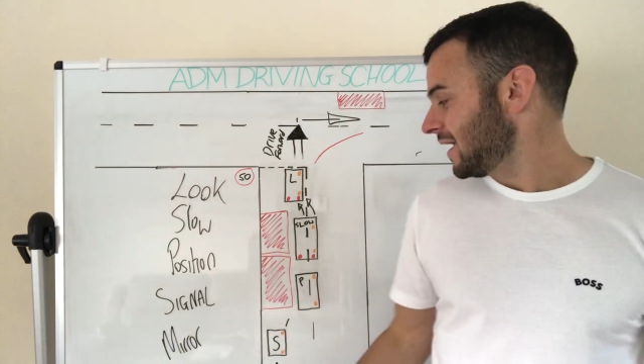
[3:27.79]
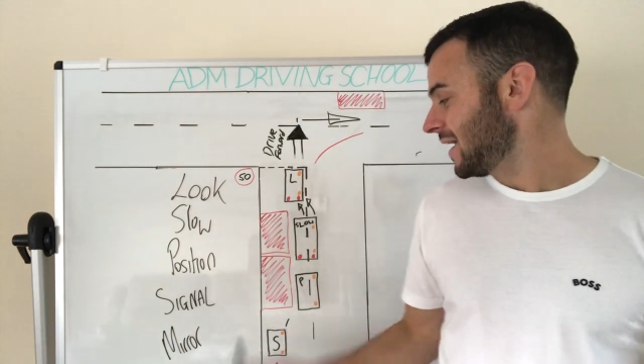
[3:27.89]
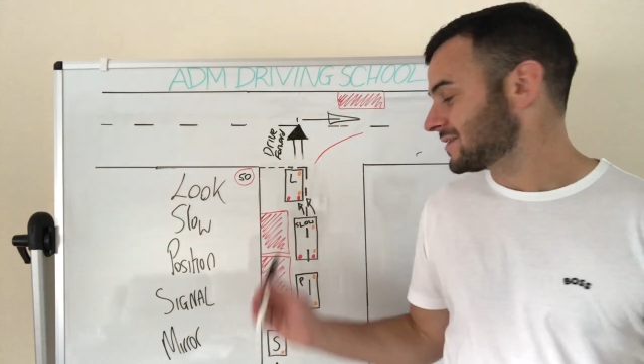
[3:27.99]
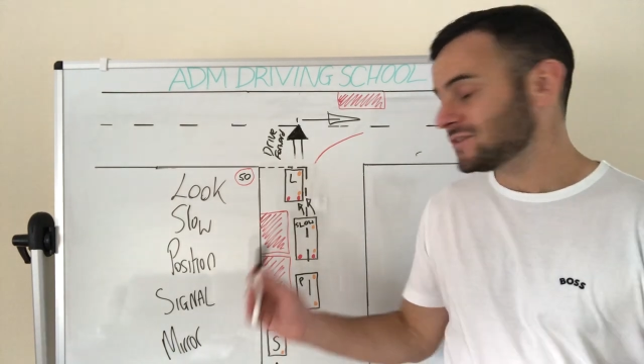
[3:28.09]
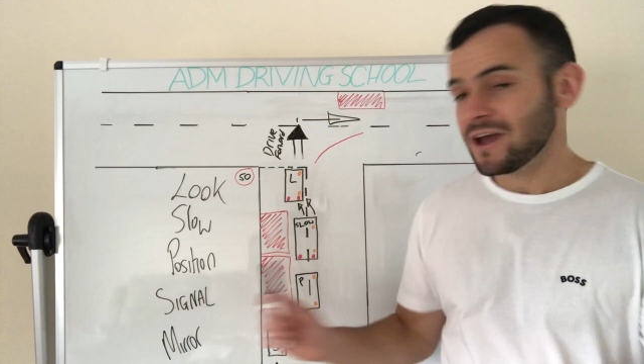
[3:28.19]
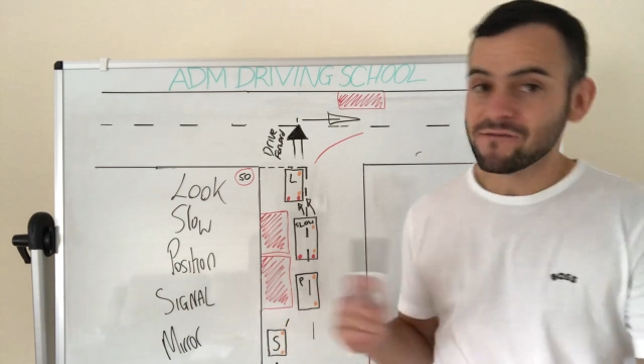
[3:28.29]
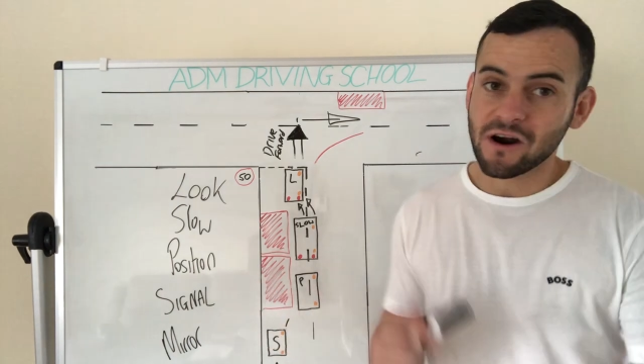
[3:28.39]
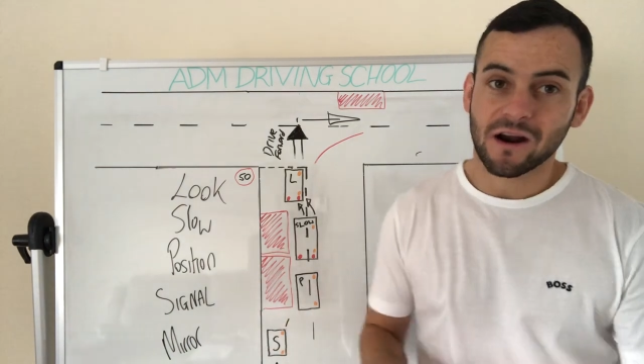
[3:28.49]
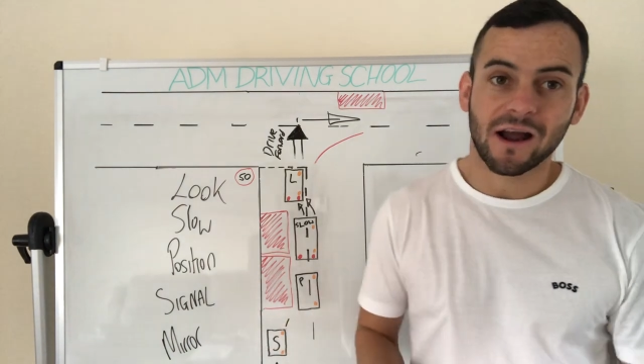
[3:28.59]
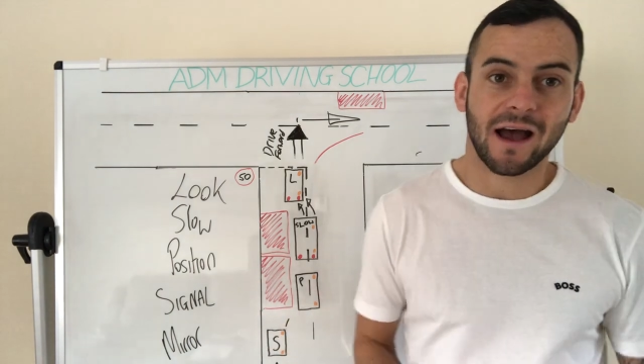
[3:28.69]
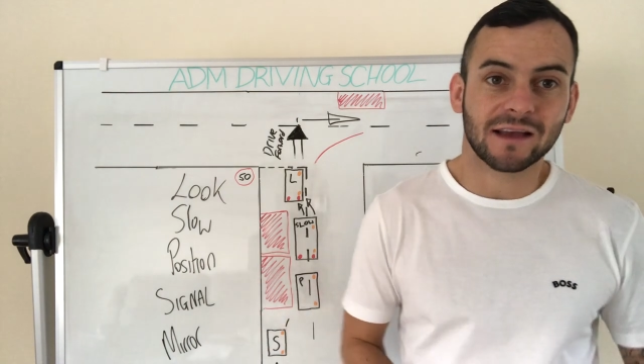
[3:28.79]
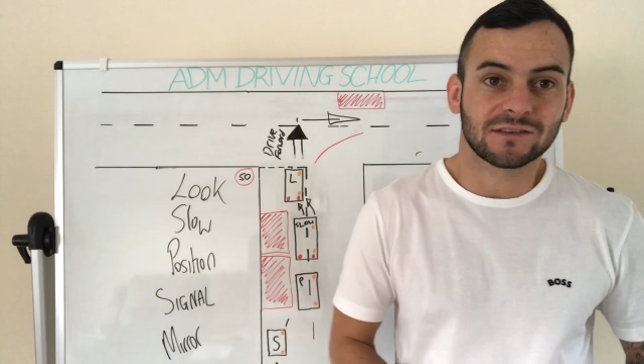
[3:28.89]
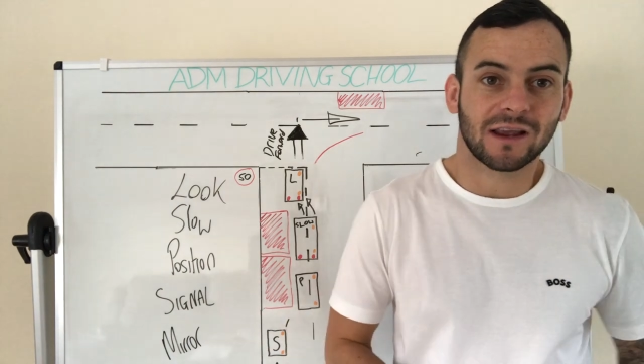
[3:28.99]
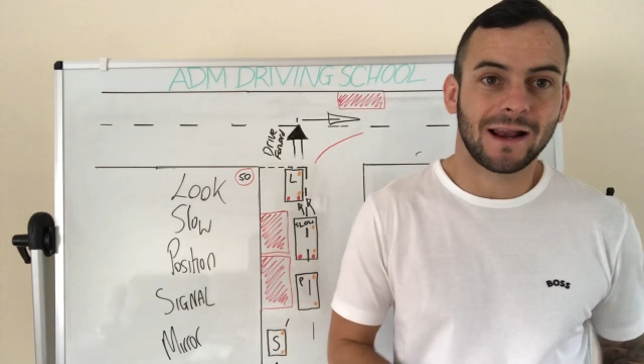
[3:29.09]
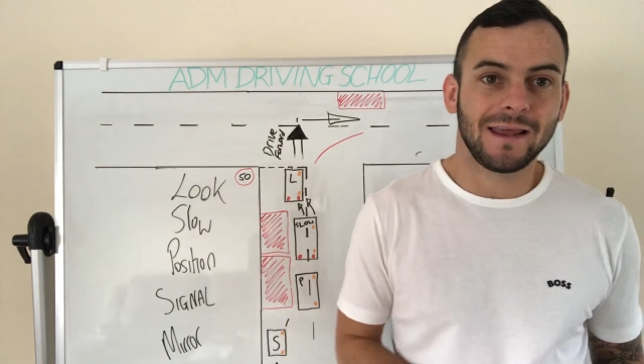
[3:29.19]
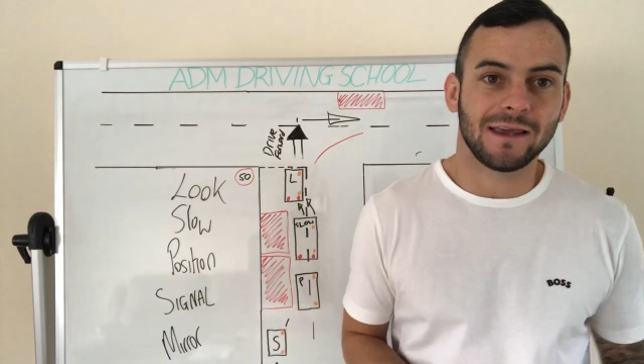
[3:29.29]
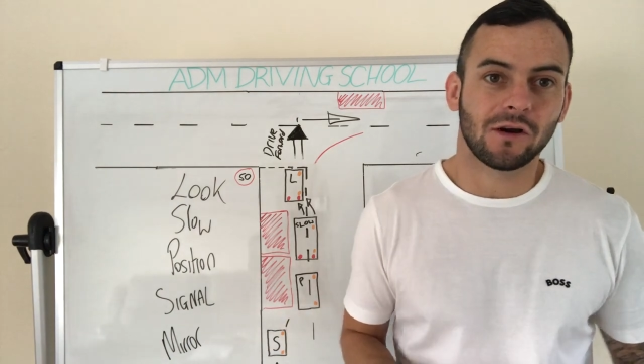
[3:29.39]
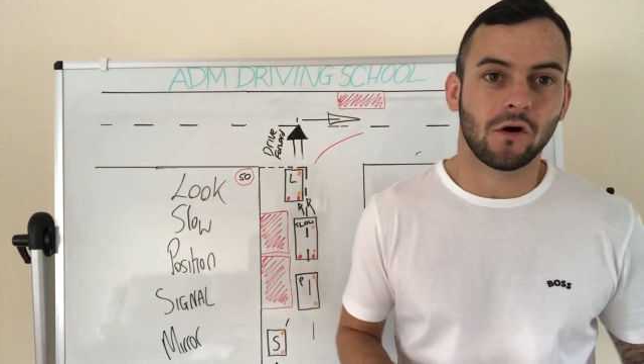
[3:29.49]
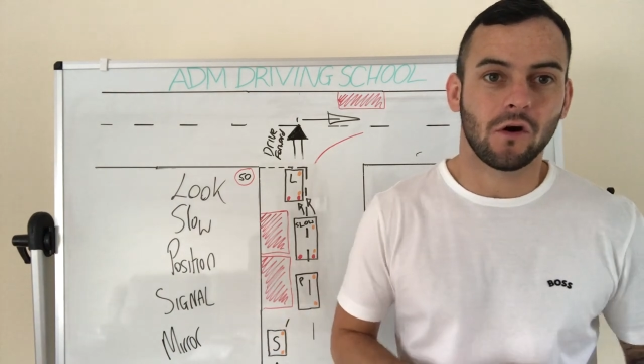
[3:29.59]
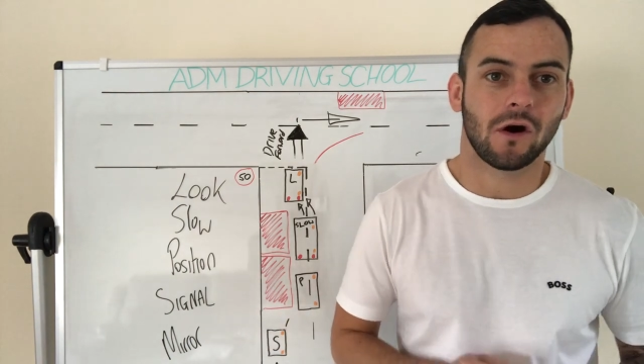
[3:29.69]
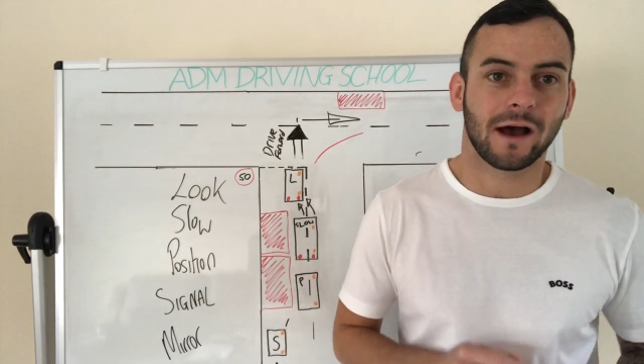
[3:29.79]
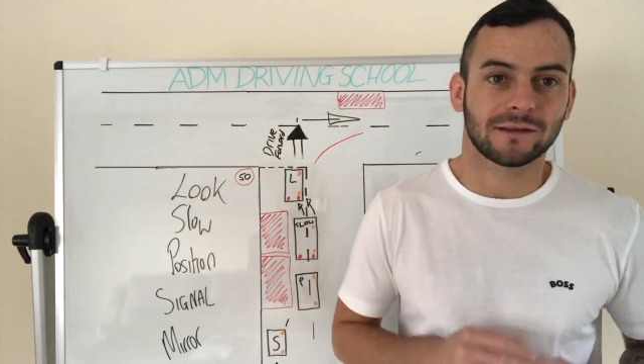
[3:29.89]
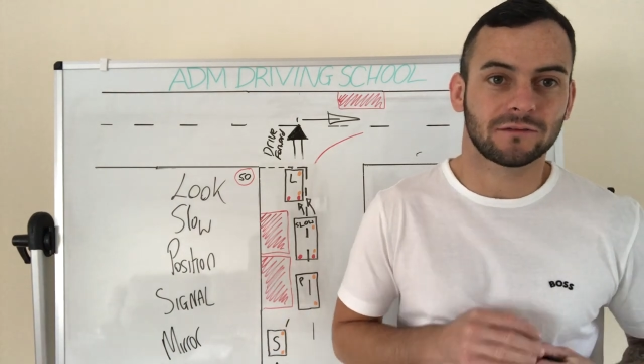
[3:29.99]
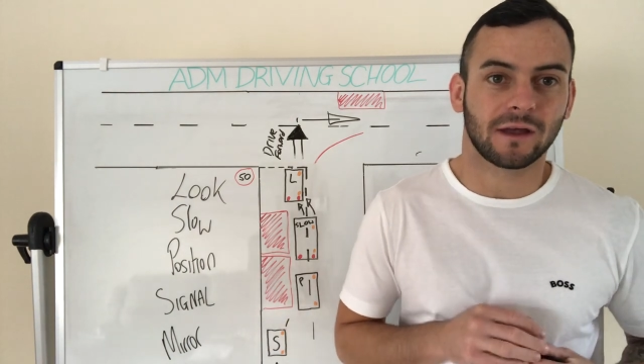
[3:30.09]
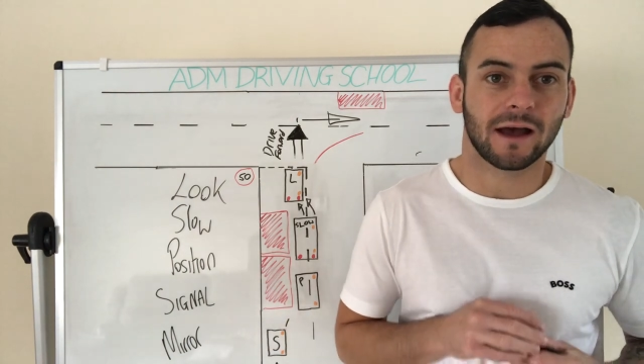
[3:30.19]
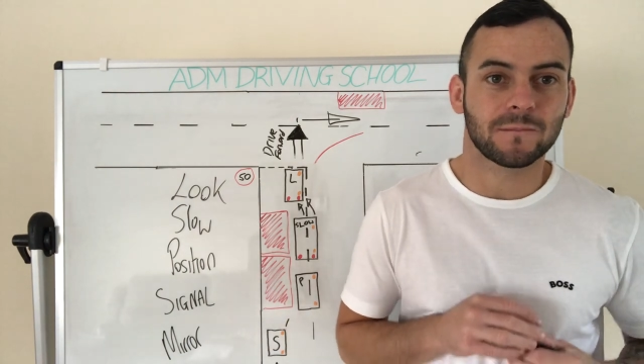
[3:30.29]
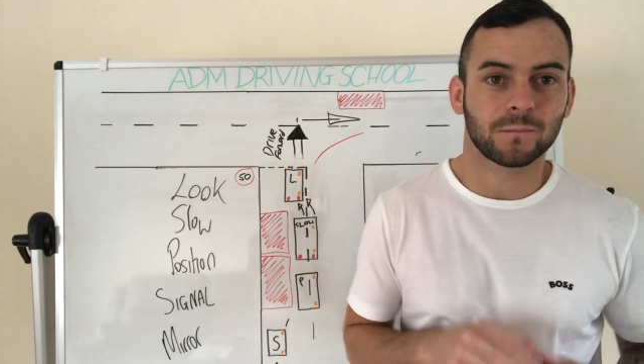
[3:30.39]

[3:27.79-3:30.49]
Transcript: it's never as clean cut as that.